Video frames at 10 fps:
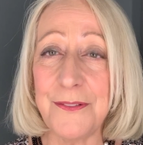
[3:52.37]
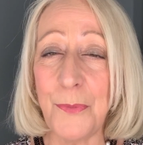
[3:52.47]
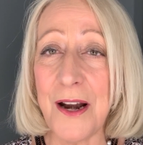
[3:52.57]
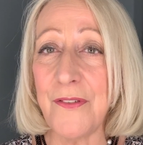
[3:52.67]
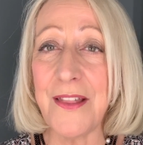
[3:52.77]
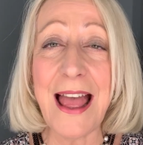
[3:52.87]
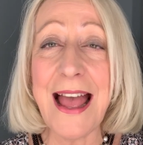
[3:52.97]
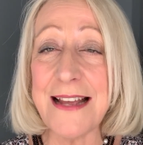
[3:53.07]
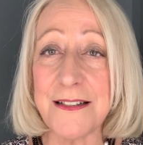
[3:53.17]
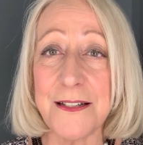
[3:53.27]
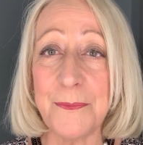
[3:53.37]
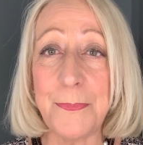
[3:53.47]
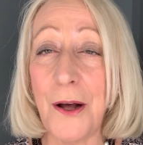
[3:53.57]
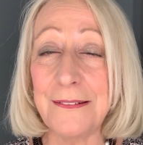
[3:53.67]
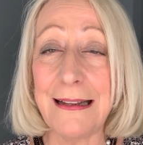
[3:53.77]
whatever, the hat
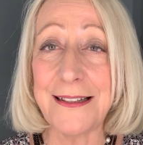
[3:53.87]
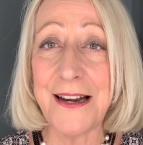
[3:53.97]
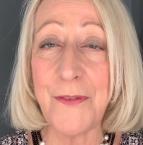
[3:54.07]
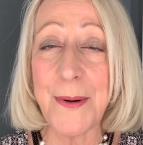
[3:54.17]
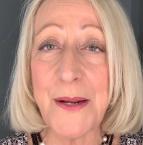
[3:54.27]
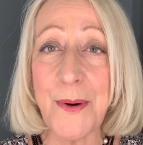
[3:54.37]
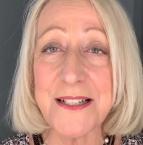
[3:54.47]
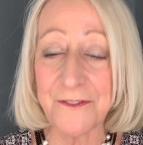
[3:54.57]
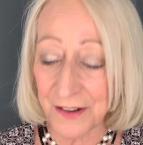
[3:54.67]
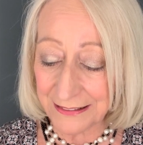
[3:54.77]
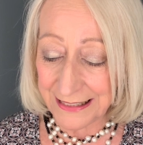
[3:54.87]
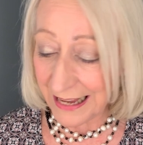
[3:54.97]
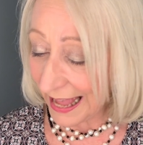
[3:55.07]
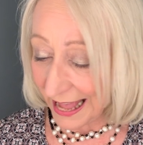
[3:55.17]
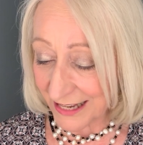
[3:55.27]
potluck, and everybody wears a funky
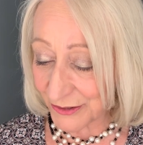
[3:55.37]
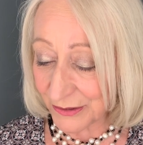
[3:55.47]
hat.